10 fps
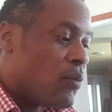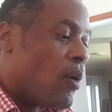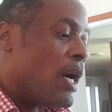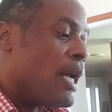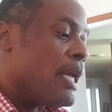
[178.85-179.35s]

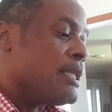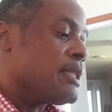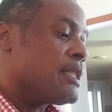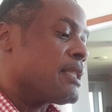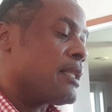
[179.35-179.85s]
why is
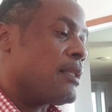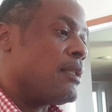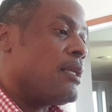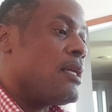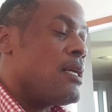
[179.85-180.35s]
it
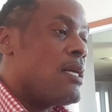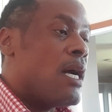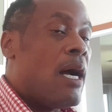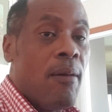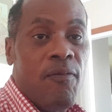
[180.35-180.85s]
still
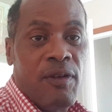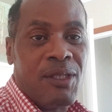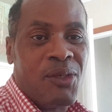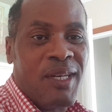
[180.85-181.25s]
harmful to the